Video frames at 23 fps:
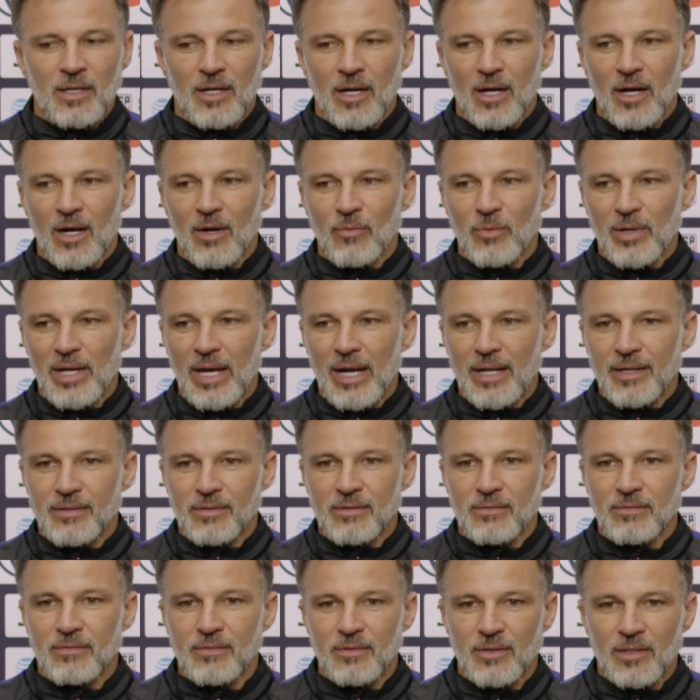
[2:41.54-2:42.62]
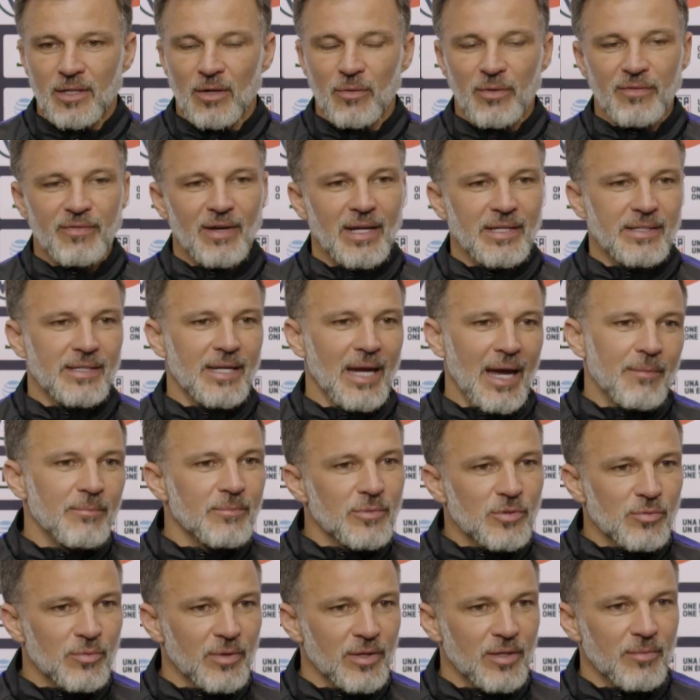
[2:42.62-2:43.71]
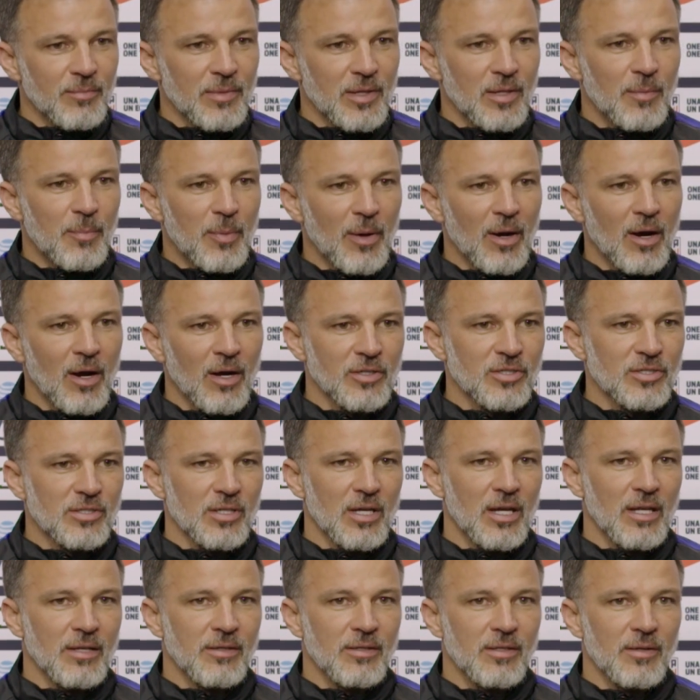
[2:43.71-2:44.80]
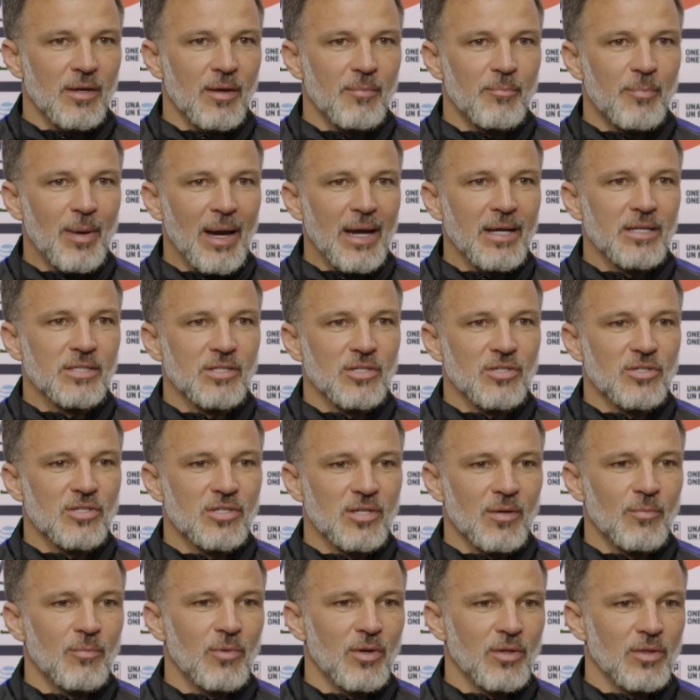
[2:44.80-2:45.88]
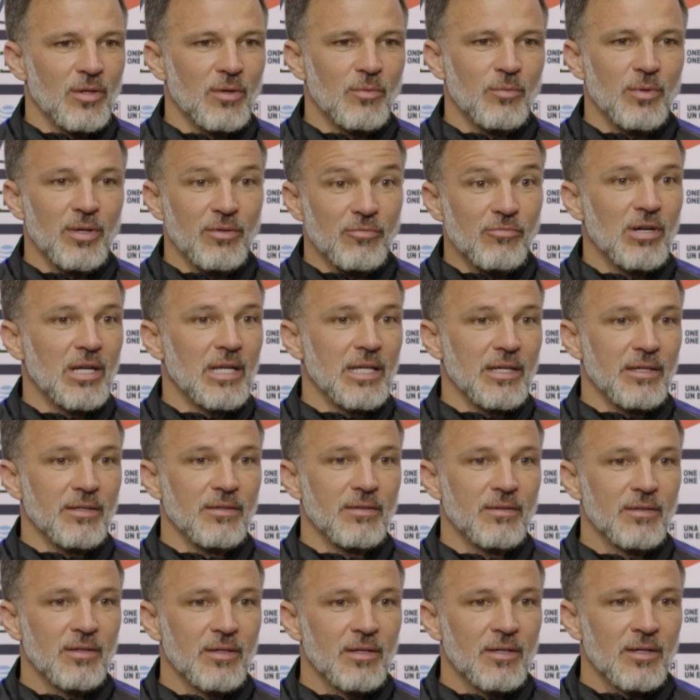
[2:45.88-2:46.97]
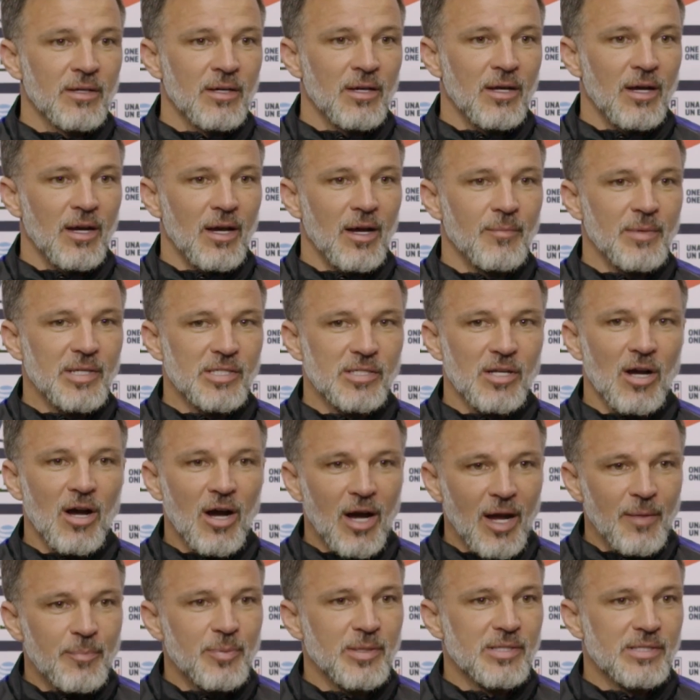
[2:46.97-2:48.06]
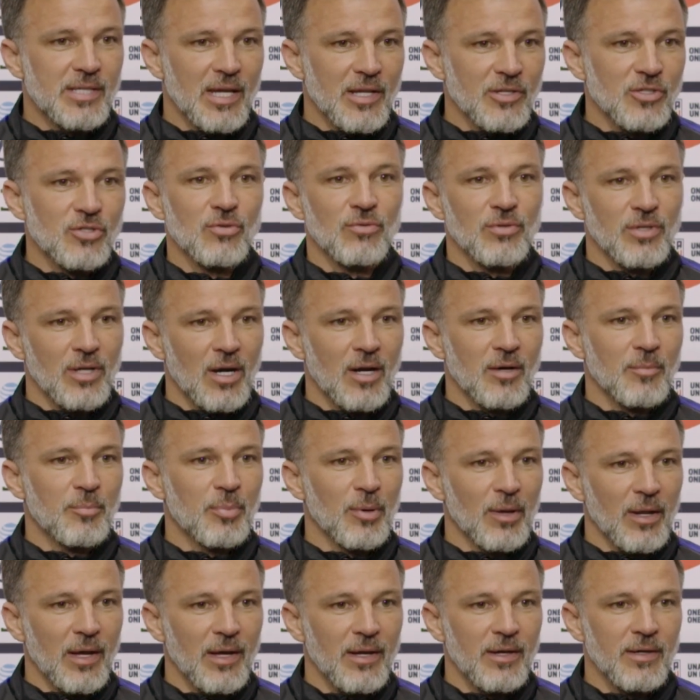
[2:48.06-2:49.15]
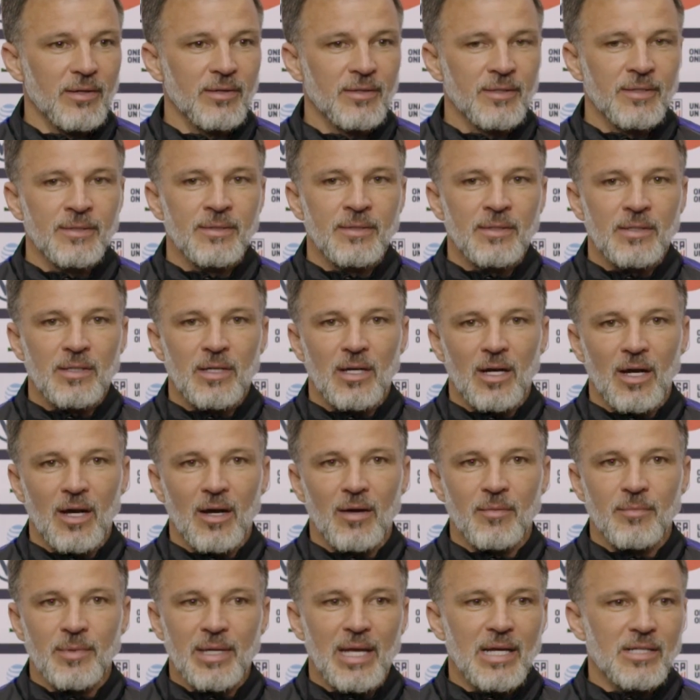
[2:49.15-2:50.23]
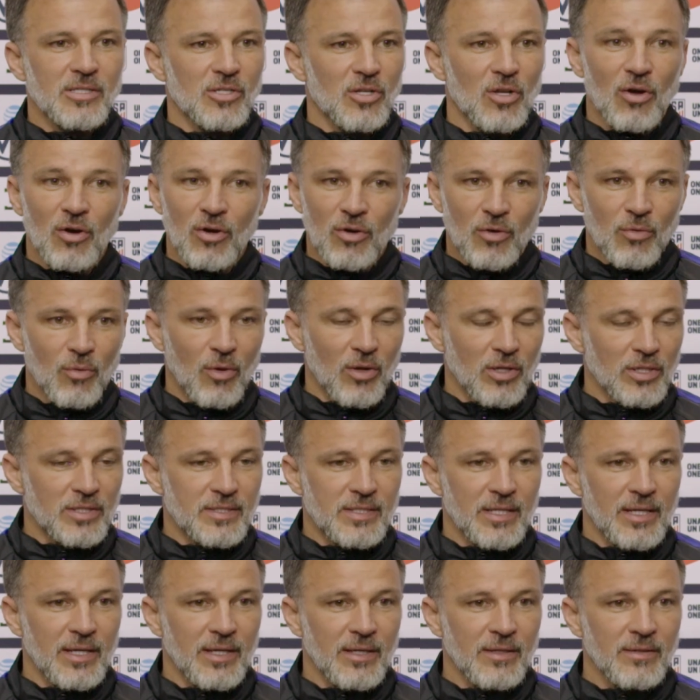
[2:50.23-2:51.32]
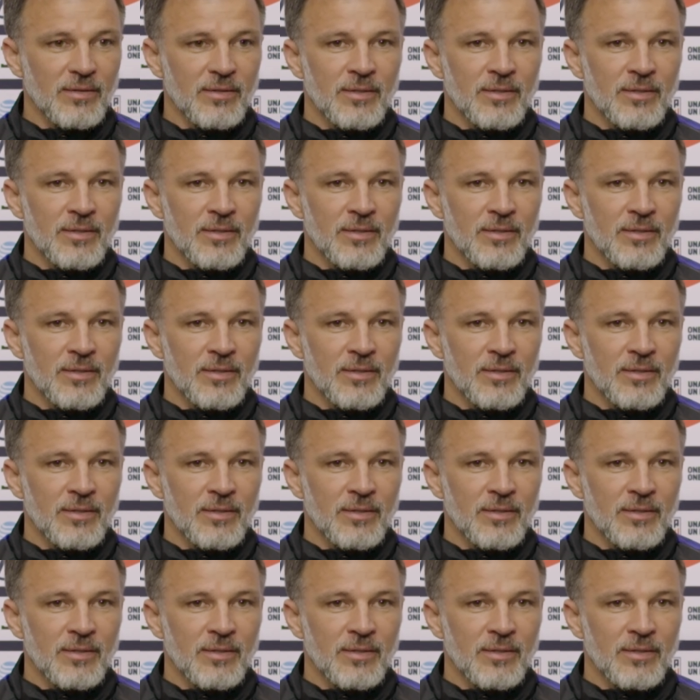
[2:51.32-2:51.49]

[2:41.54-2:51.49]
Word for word: Uh, we had, you know, we've had camps with them in the past, and, and Paxton's someone that we really um, he's a high potential young player. Um, he has a lot of quality.